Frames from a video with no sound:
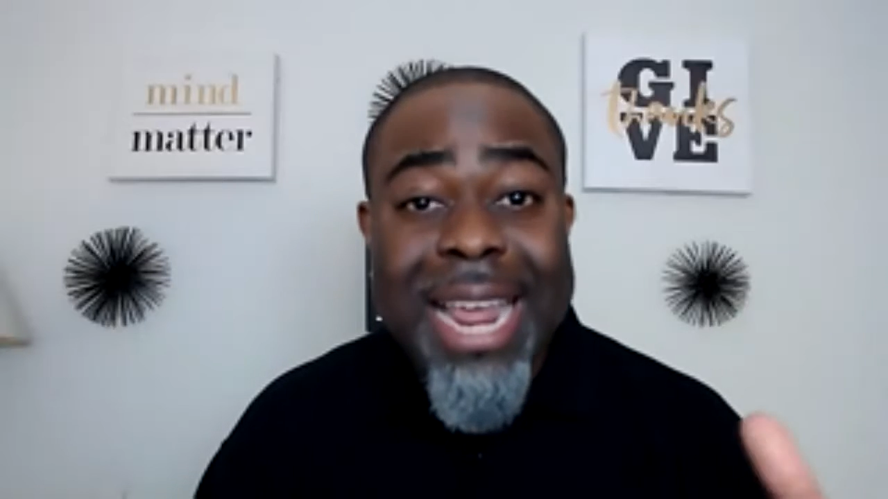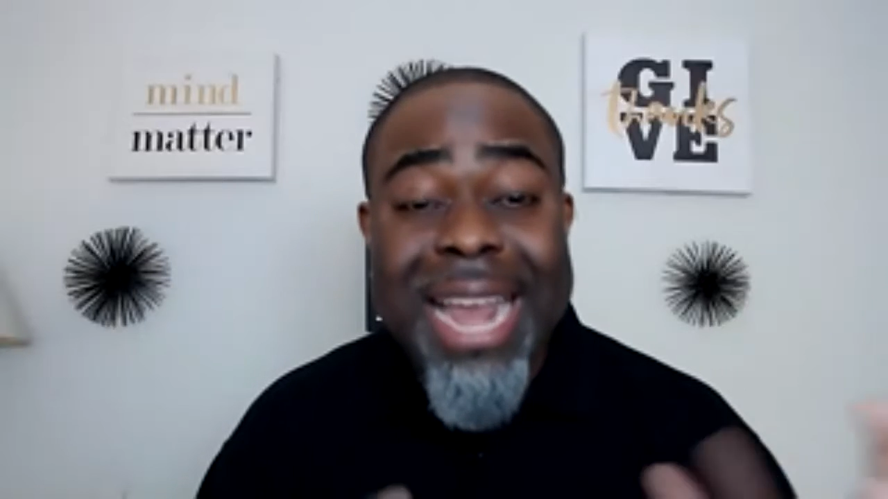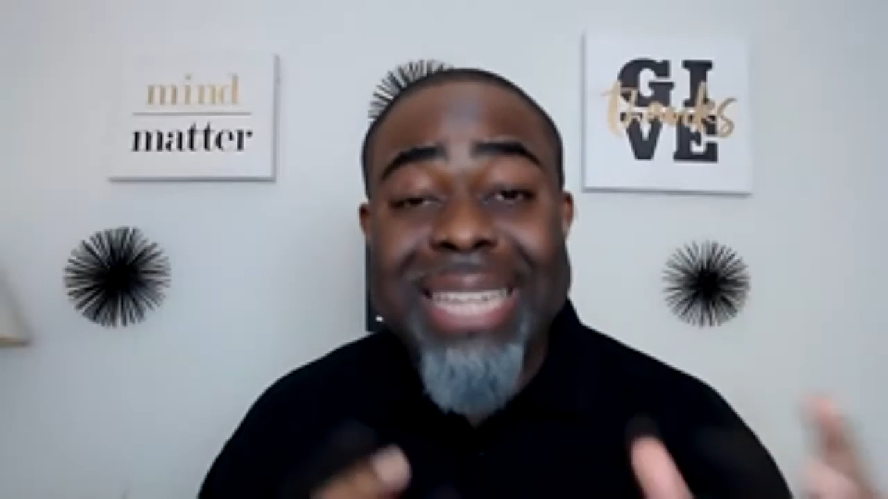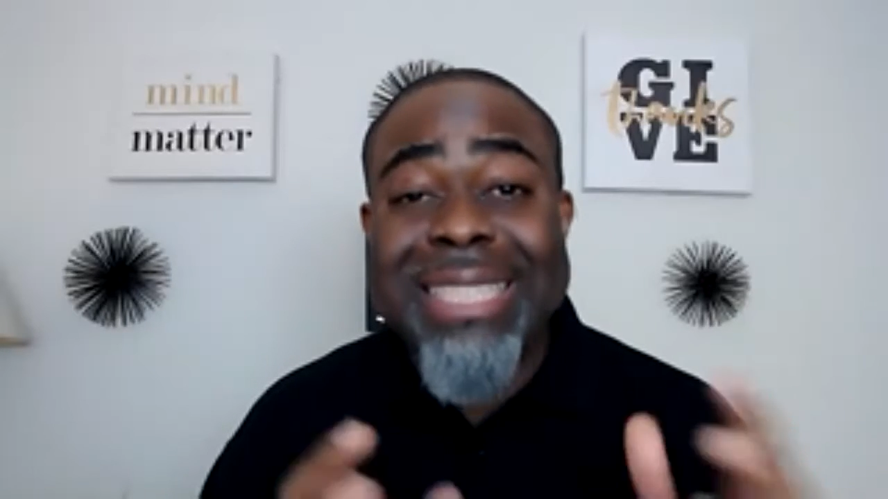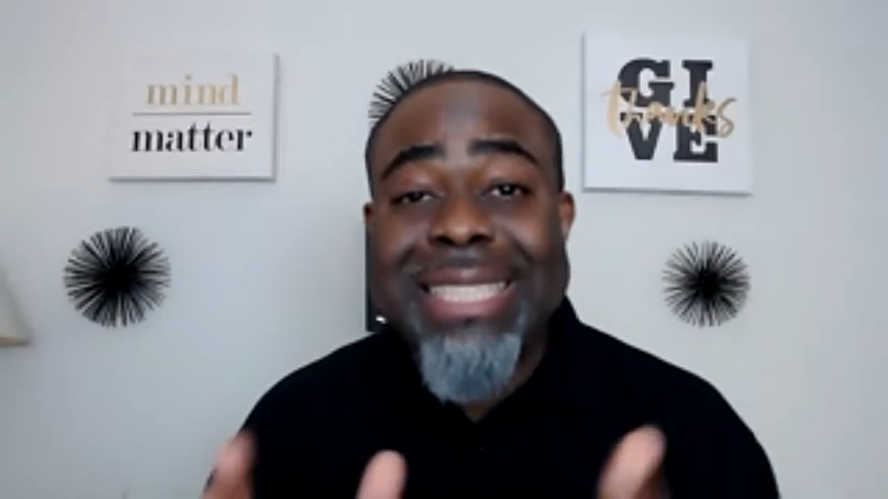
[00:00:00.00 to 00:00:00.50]
And
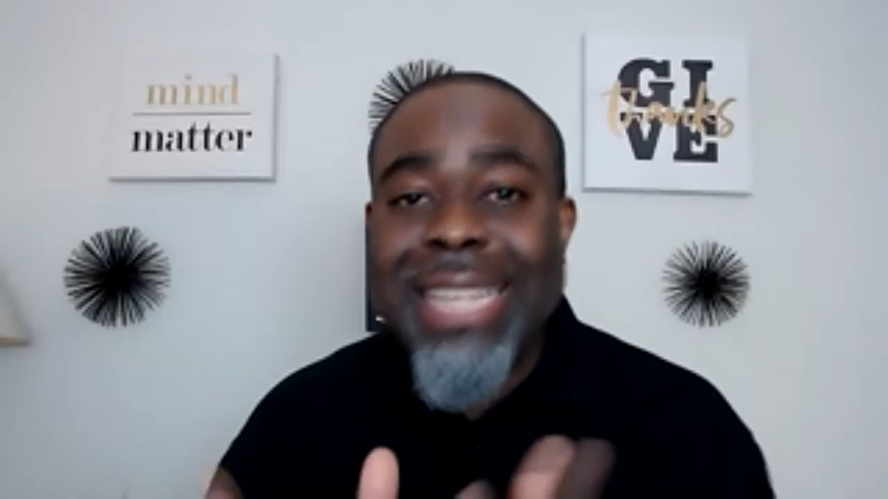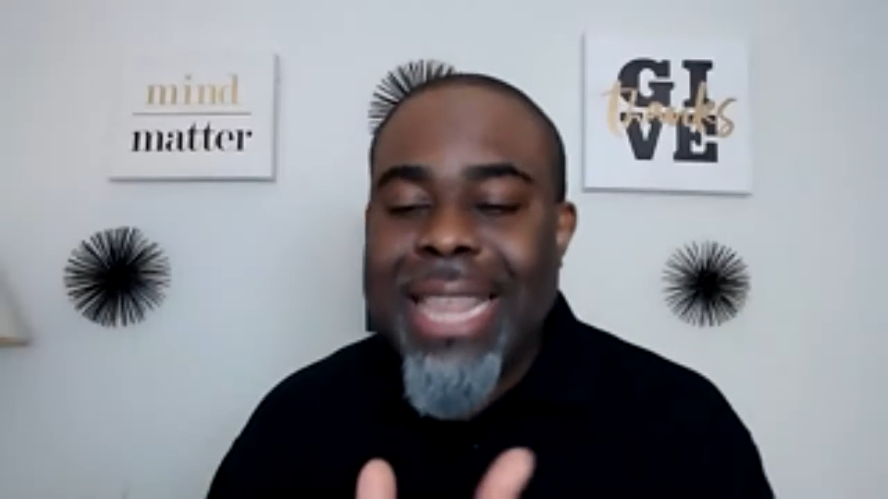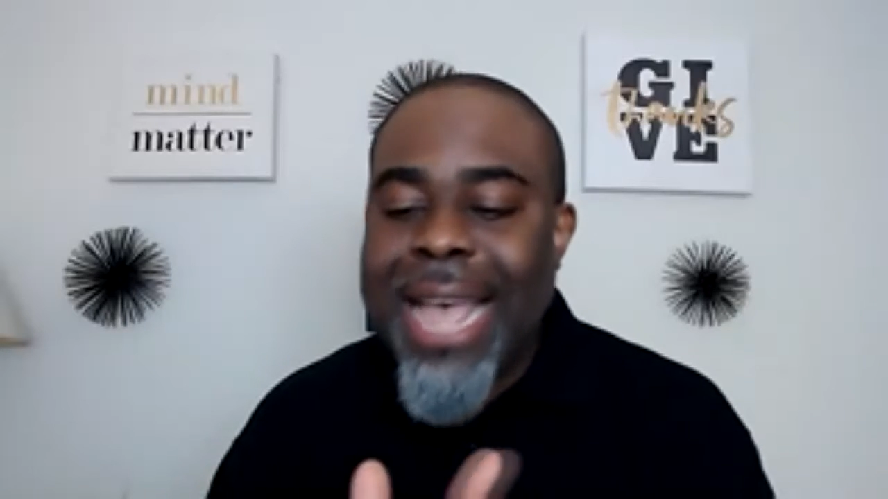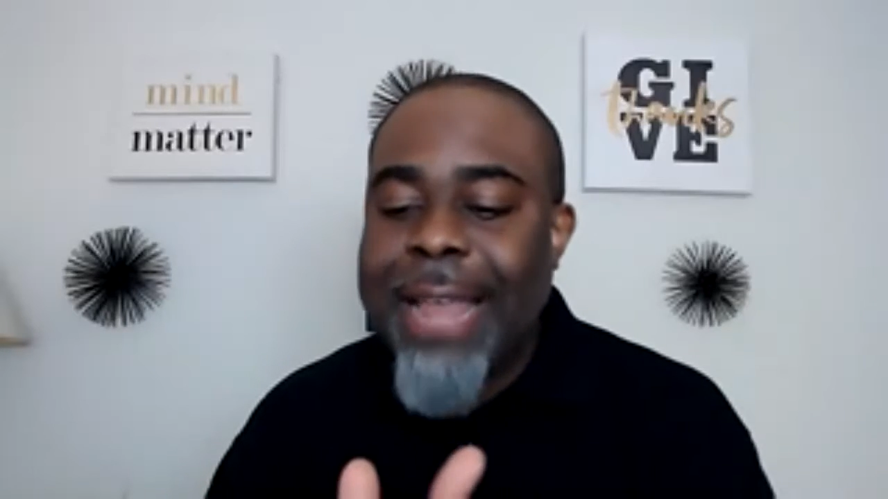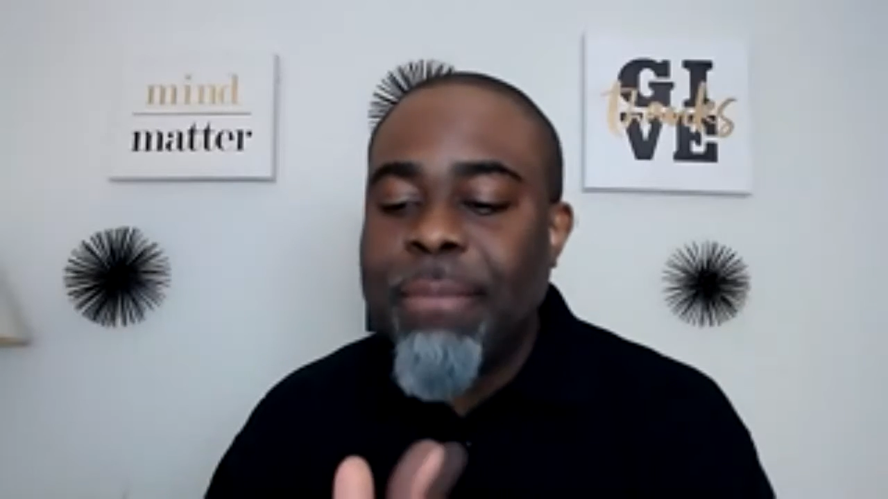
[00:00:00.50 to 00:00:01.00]
I see
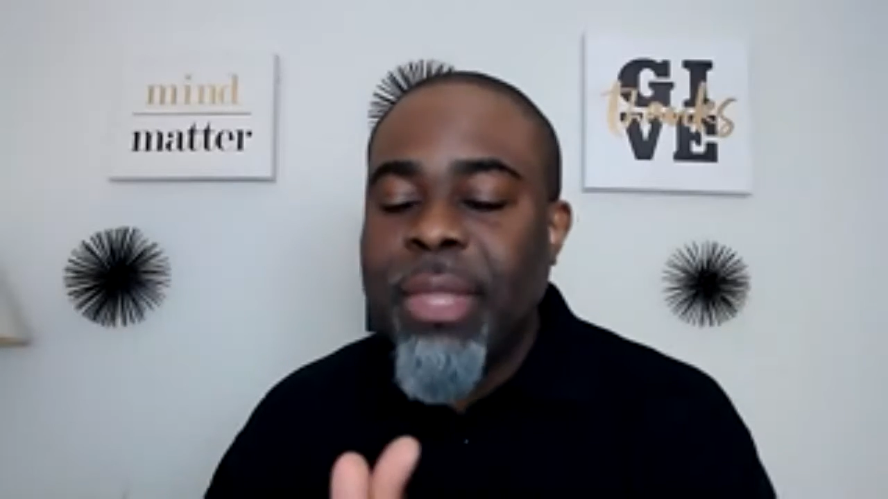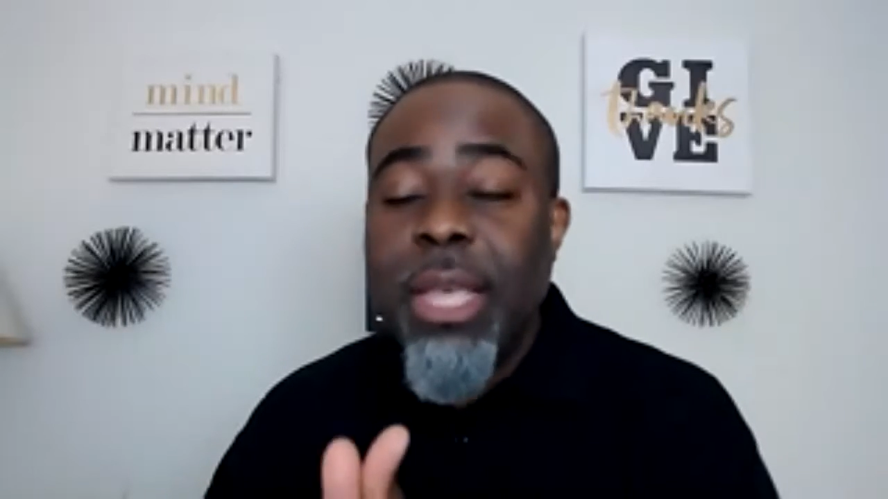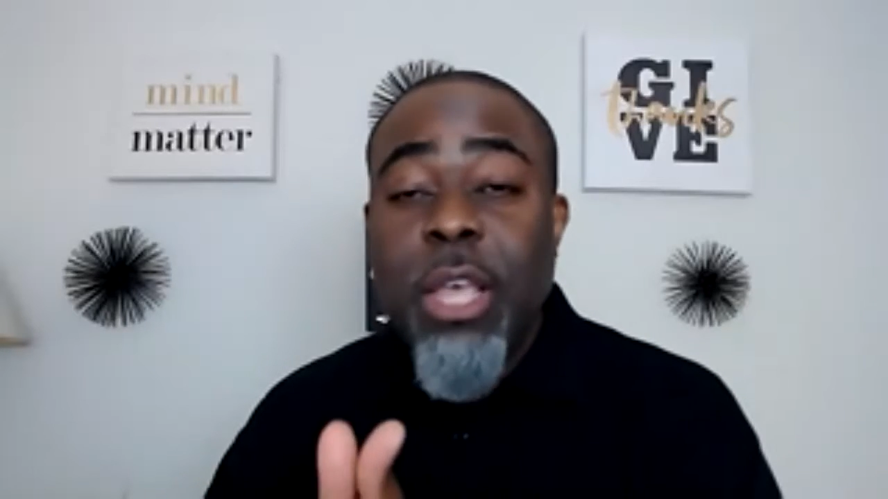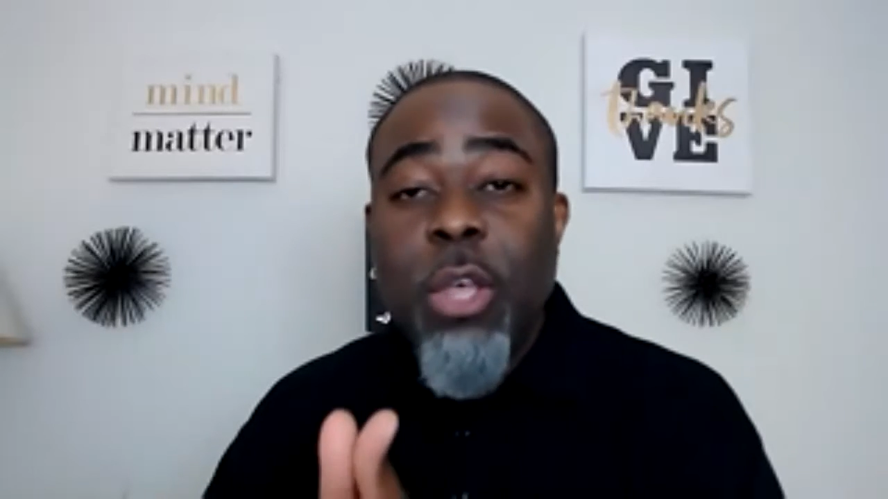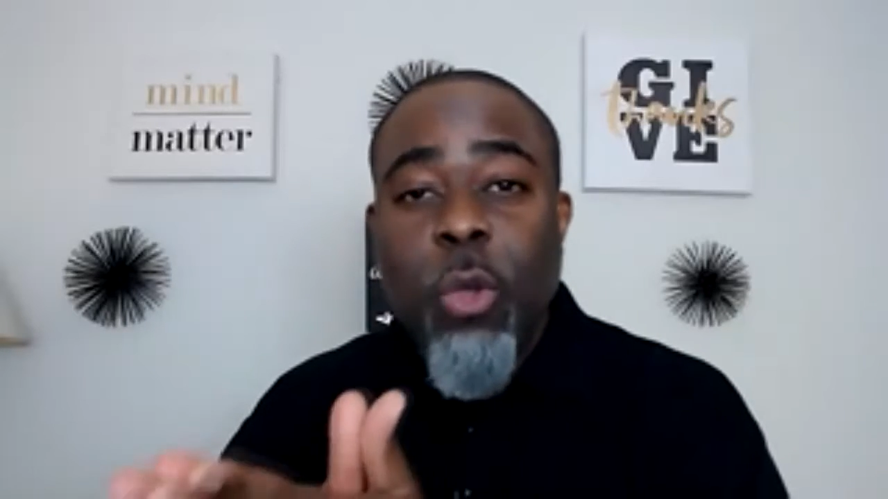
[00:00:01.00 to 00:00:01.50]
that
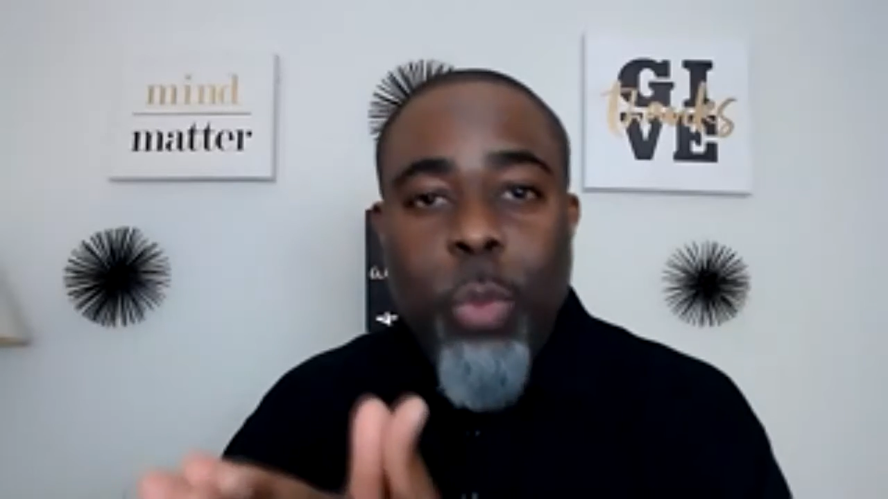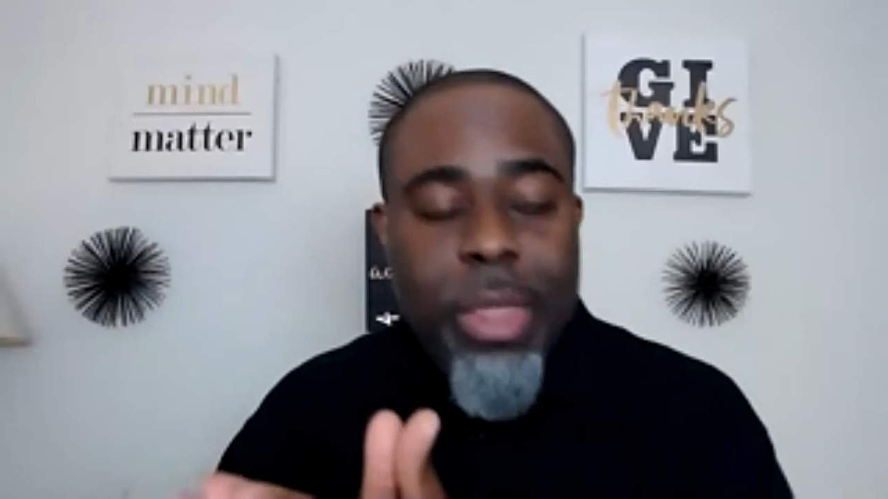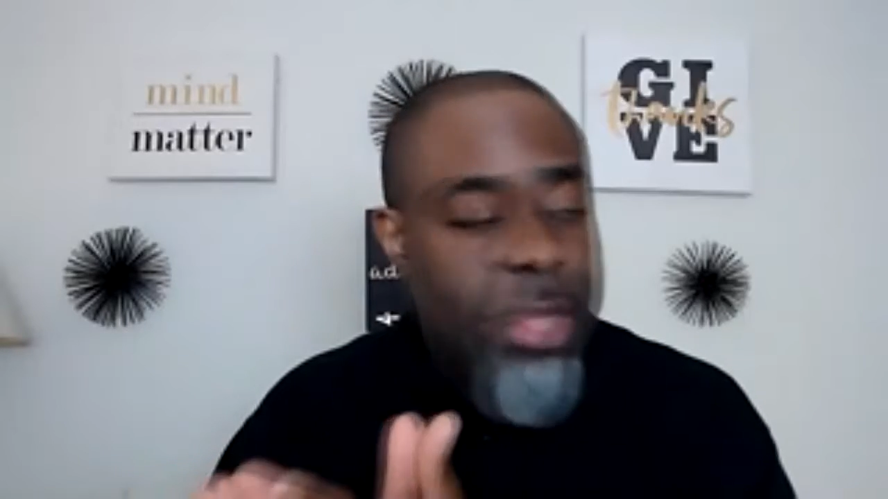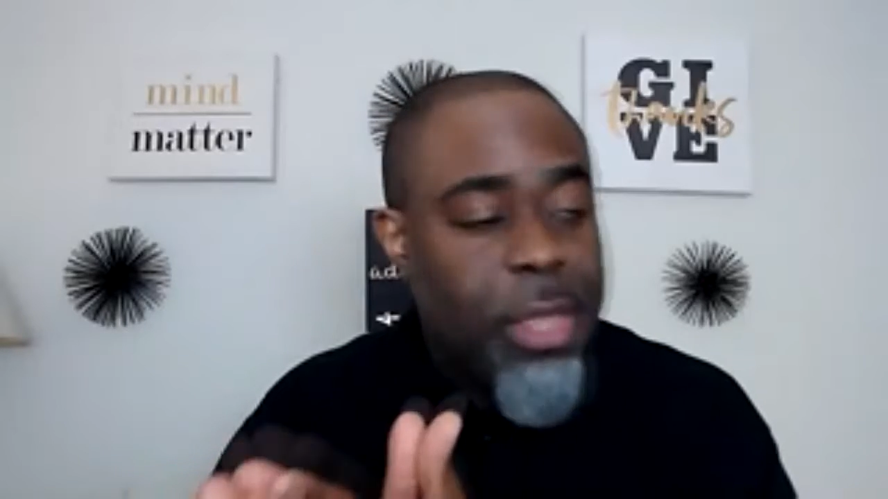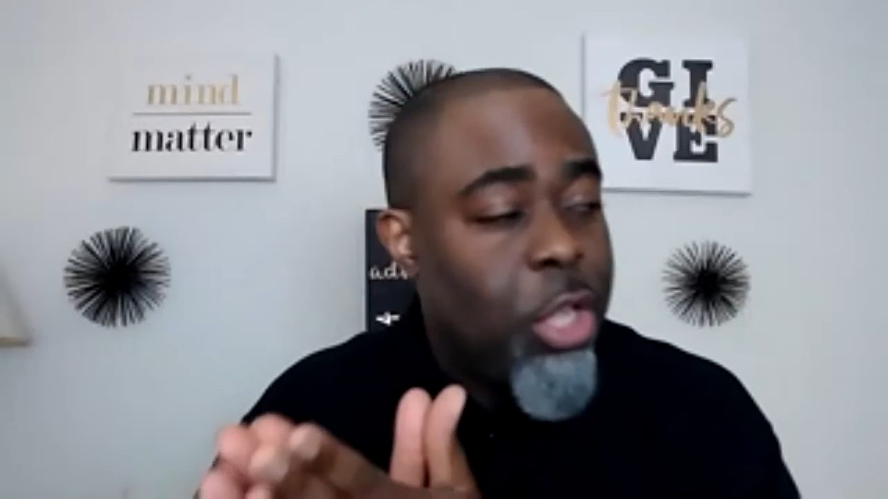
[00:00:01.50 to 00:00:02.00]
with